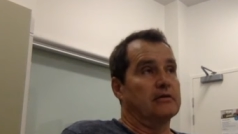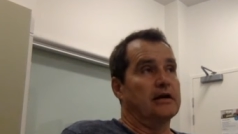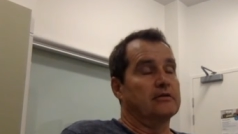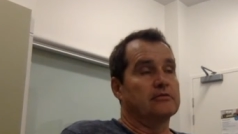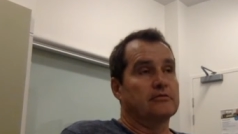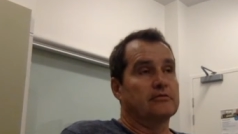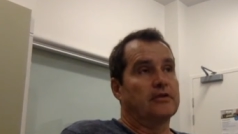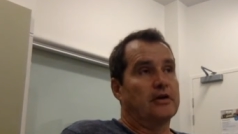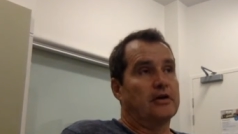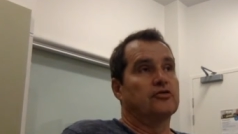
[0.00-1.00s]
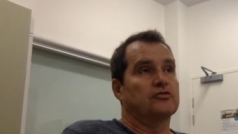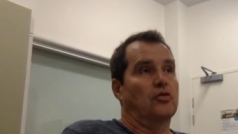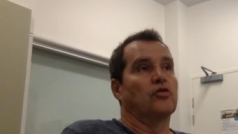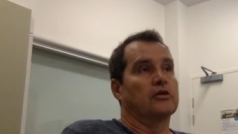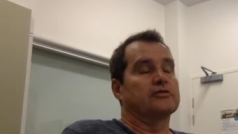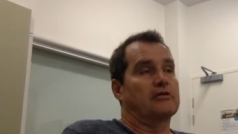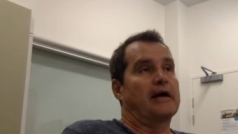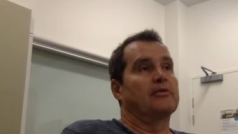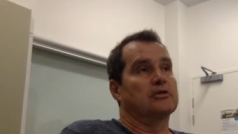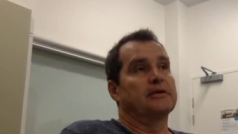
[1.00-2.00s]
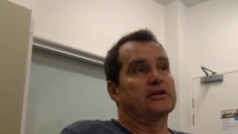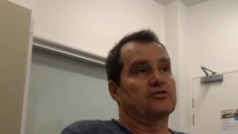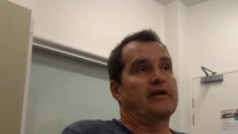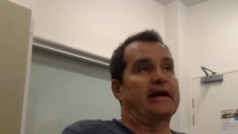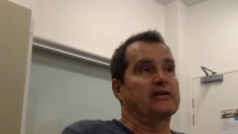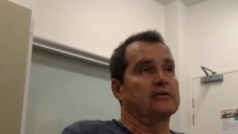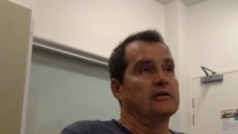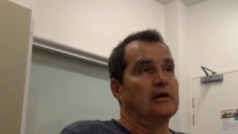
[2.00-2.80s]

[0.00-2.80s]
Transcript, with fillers: and those oils are able to be extracted